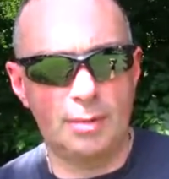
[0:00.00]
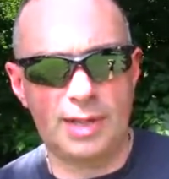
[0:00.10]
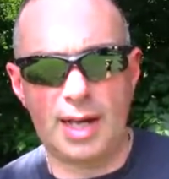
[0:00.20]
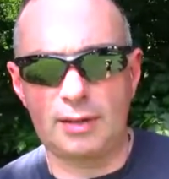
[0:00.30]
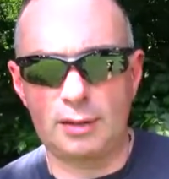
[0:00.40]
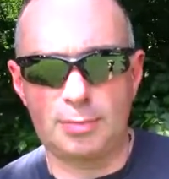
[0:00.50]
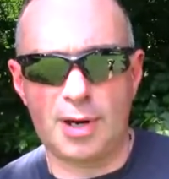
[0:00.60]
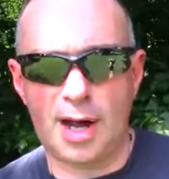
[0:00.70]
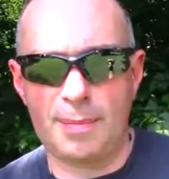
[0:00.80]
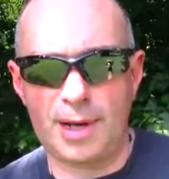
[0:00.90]
but that
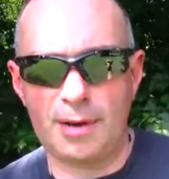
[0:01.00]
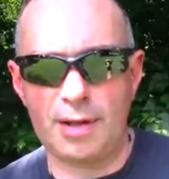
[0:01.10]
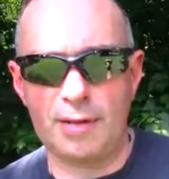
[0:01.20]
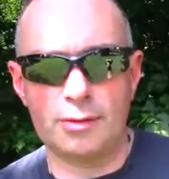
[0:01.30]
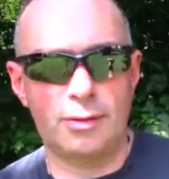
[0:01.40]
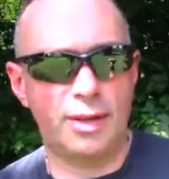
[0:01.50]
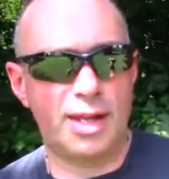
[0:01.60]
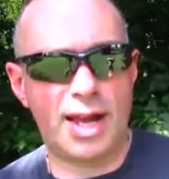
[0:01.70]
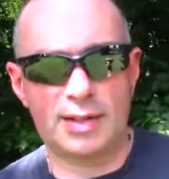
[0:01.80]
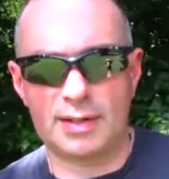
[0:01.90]
super high power level only
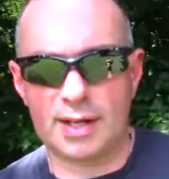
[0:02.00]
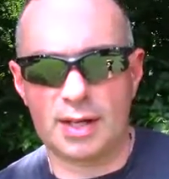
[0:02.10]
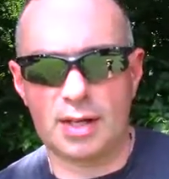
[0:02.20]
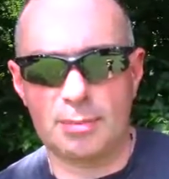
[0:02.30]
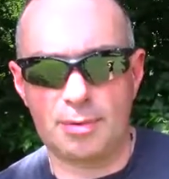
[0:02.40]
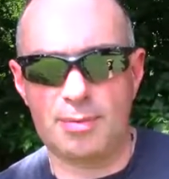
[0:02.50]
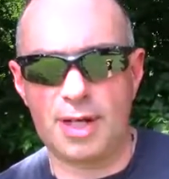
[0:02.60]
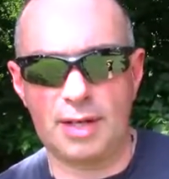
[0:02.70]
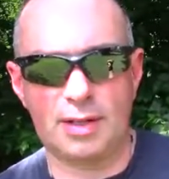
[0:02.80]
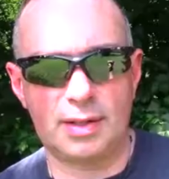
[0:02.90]
lasts like a couple
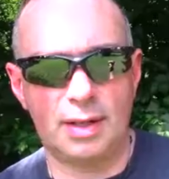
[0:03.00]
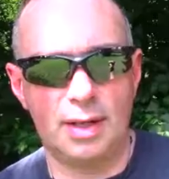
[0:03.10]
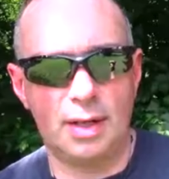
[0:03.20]
minutes.